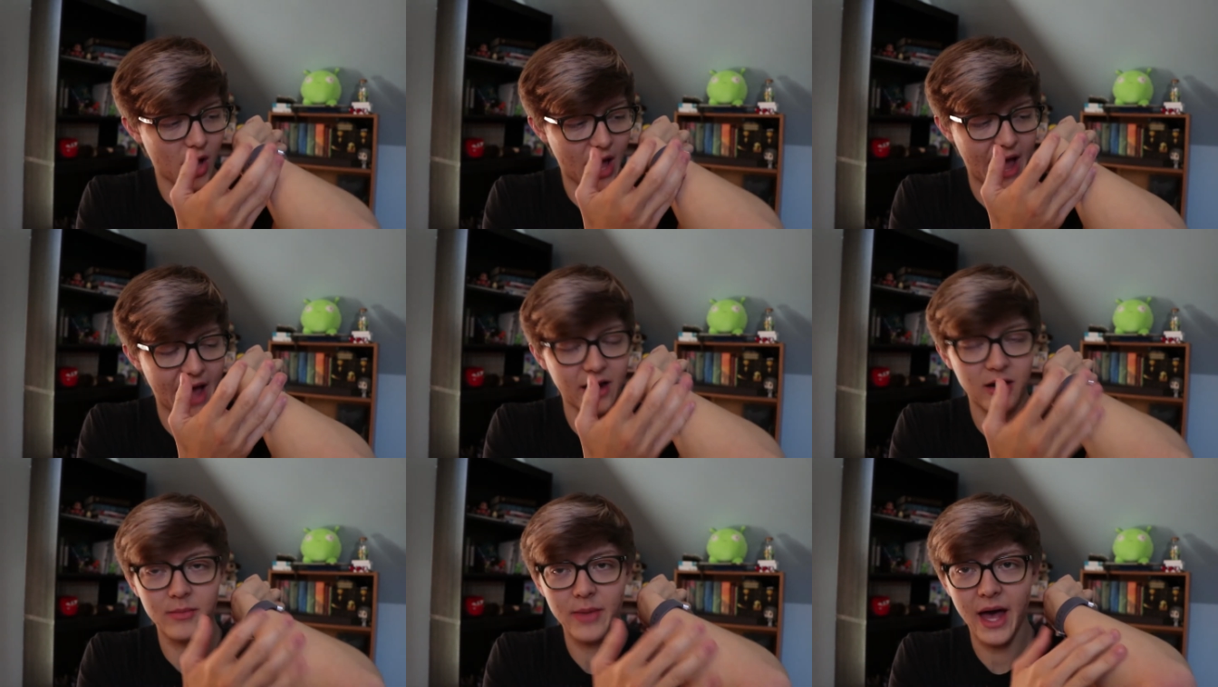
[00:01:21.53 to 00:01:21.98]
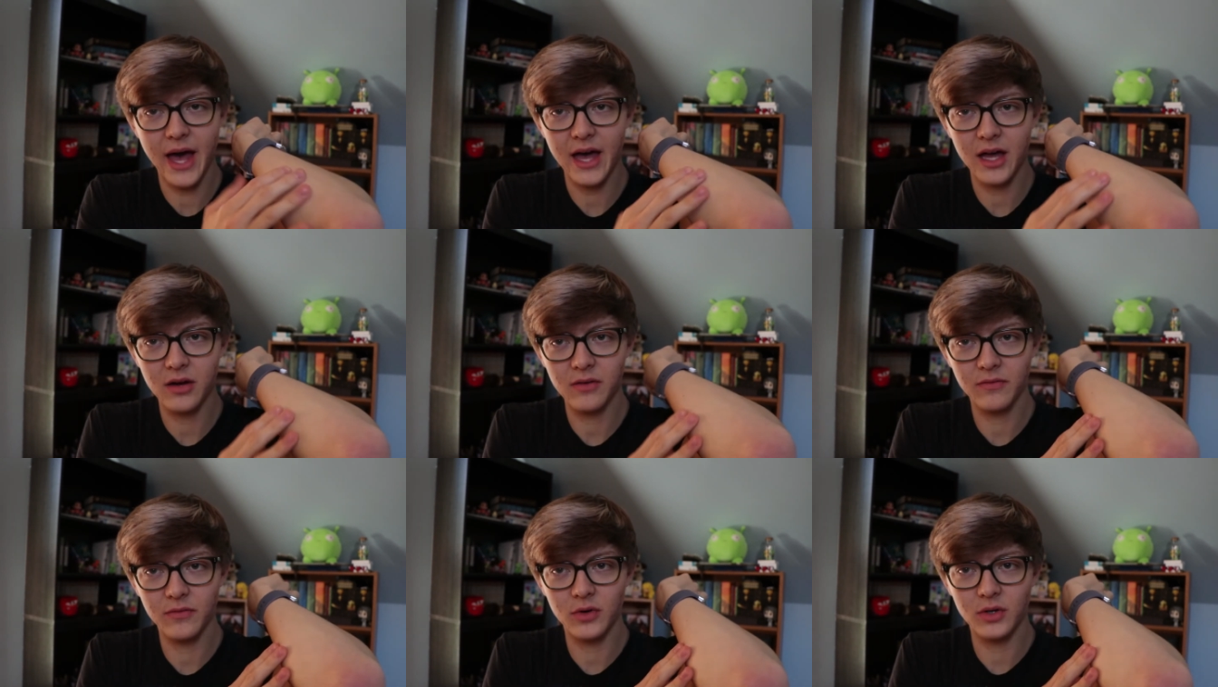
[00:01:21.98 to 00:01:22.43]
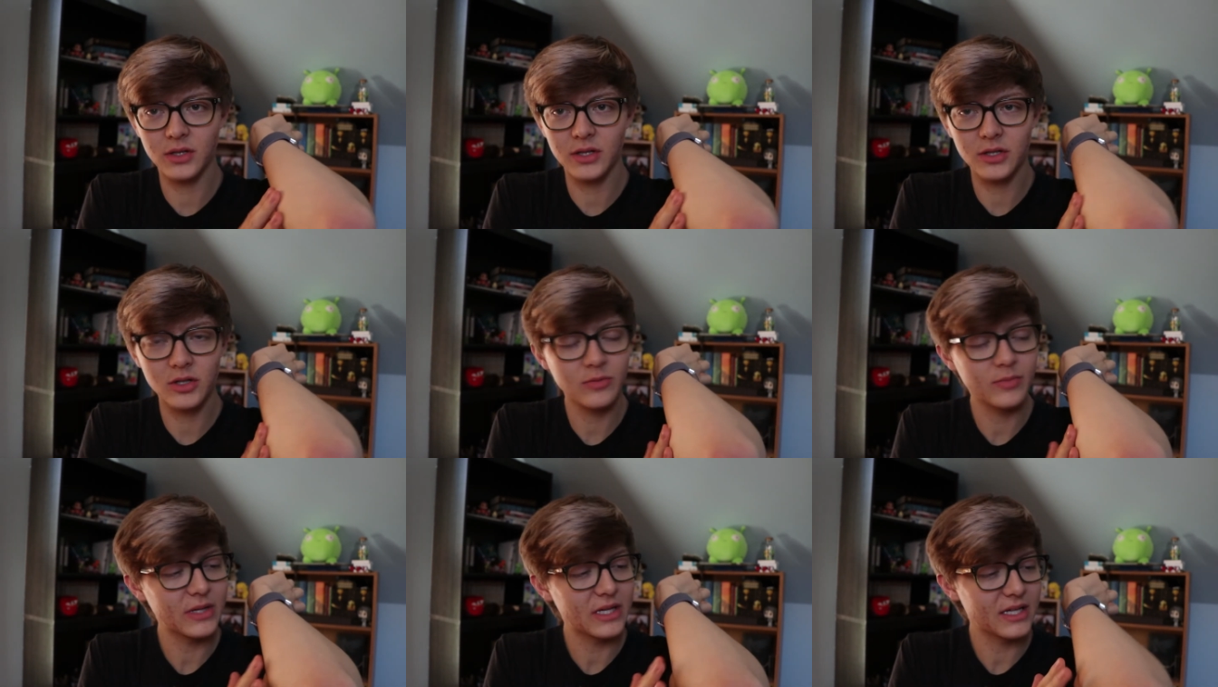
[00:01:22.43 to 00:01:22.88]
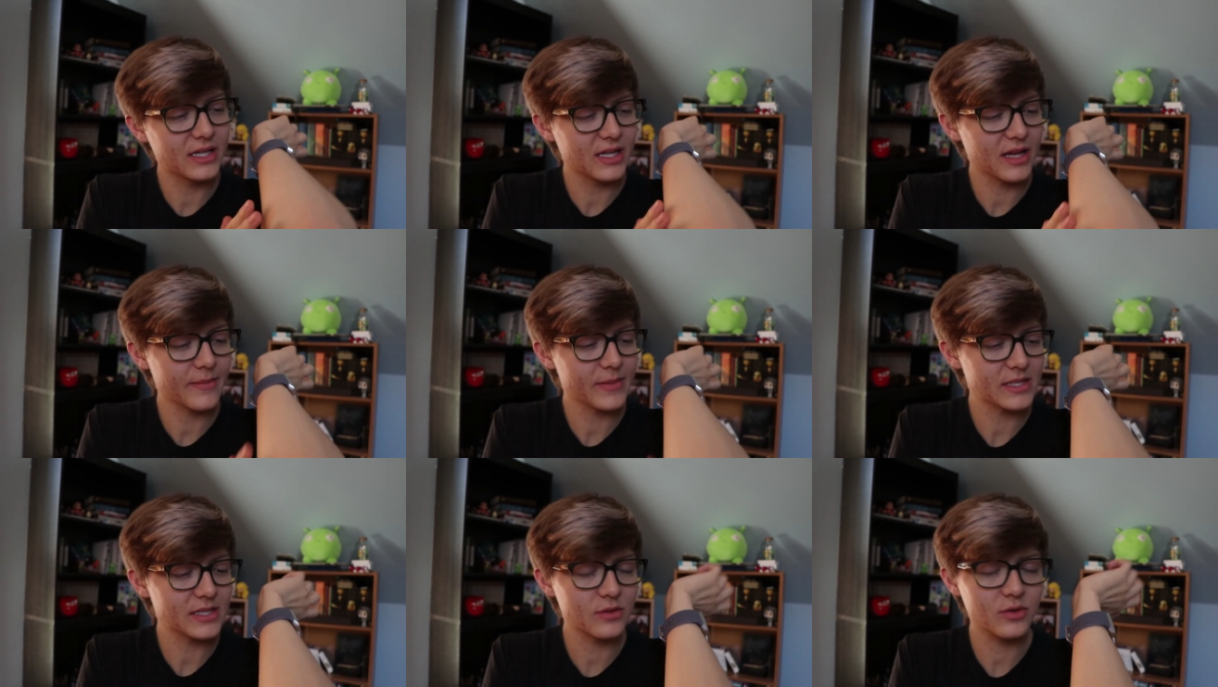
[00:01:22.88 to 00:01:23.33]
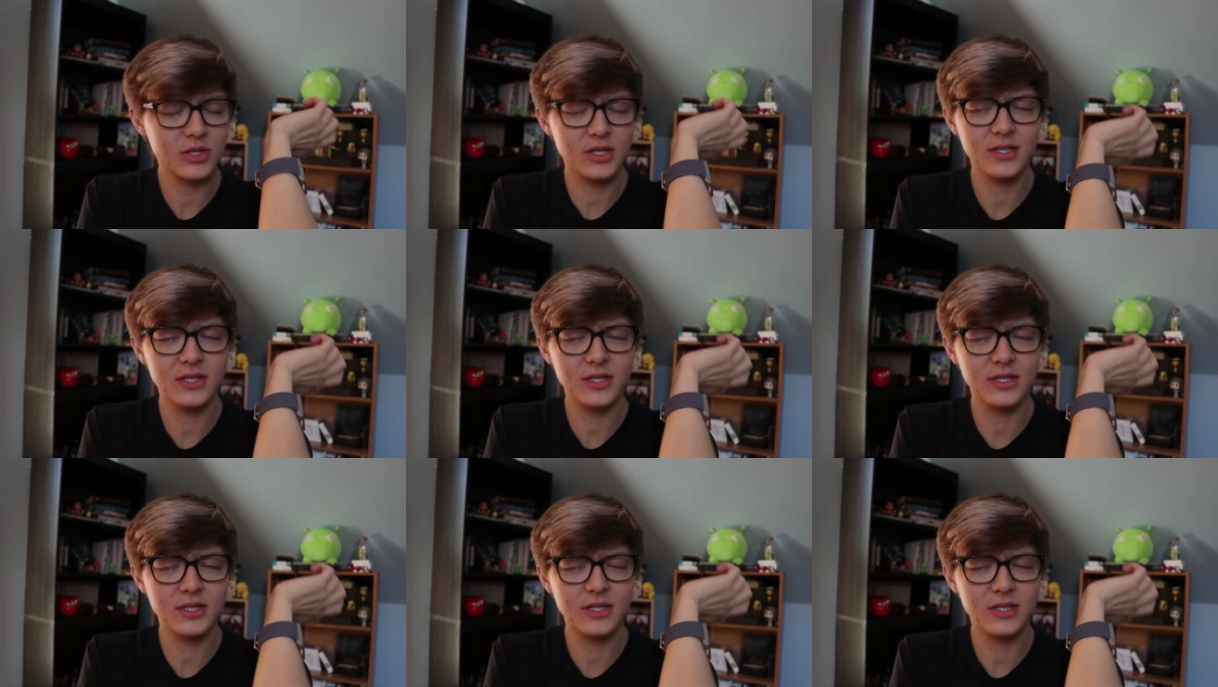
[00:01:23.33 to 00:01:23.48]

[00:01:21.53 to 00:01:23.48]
Adam had for a little bit in the episode.